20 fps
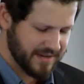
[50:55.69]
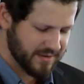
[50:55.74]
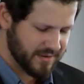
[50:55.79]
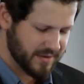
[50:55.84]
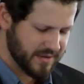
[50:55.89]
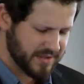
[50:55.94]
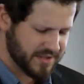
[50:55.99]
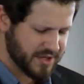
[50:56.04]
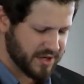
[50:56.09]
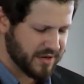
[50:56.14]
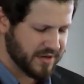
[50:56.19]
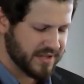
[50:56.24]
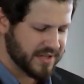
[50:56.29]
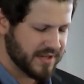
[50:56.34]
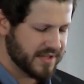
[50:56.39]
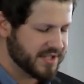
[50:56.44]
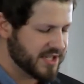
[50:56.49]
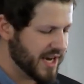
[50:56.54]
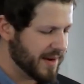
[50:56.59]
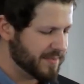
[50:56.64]
We're going to turn
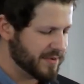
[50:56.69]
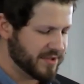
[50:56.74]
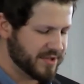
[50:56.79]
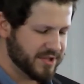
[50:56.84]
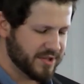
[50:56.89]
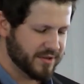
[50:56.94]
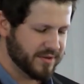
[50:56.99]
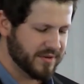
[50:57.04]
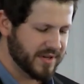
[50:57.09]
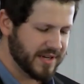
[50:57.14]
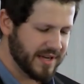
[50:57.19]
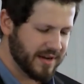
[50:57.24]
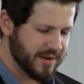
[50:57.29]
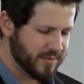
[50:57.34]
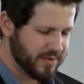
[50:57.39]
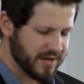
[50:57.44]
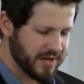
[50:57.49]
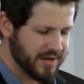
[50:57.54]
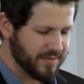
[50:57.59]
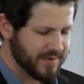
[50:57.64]
to chapter 2, and
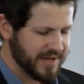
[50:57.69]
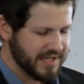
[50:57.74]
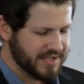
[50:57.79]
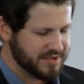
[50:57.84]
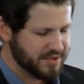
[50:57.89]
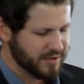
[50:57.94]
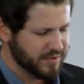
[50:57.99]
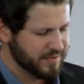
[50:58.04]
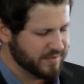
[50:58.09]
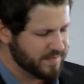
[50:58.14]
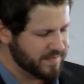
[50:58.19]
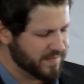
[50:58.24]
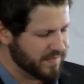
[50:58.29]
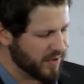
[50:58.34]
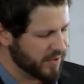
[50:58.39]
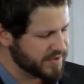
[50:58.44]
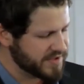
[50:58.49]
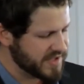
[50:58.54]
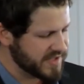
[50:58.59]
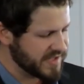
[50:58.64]
we're going to read two
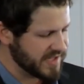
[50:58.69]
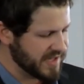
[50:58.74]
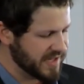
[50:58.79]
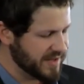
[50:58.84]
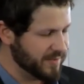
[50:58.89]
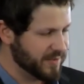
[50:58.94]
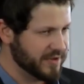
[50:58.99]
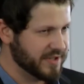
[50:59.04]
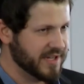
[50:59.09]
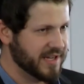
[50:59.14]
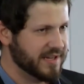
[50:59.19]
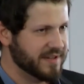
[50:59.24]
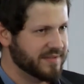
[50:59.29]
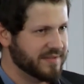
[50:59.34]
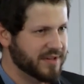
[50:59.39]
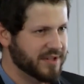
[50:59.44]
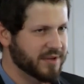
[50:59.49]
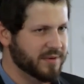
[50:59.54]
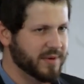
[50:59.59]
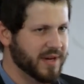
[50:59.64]
verses, and then we're done.
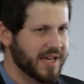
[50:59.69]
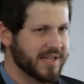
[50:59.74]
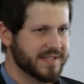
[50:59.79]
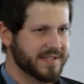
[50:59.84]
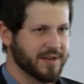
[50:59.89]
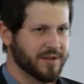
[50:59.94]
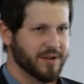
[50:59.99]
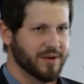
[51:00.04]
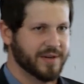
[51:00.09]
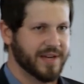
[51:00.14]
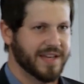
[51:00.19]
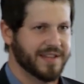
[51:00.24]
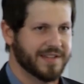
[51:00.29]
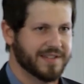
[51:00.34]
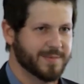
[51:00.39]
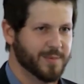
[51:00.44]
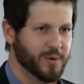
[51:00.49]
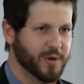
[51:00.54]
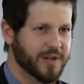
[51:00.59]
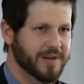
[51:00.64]
Are you guys still okay
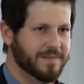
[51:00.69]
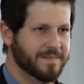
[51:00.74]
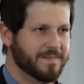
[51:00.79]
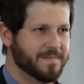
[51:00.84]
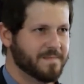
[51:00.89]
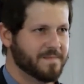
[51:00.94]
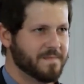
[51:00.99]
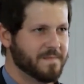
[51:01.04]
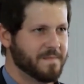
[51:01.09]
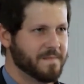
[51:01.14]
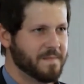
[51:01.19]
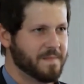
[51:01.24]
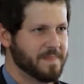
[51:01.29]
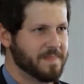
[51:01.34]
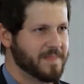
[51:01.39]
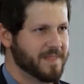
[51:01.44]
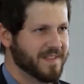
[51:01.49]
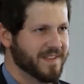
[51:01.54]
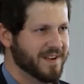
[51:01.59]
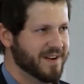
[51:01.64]
this morning?
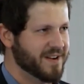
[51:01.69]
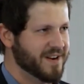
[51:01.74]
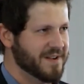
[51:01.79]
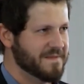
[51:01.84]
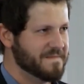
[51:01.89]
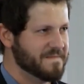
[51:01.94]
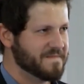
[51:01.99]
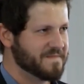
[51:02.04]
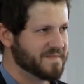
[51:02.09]
All right.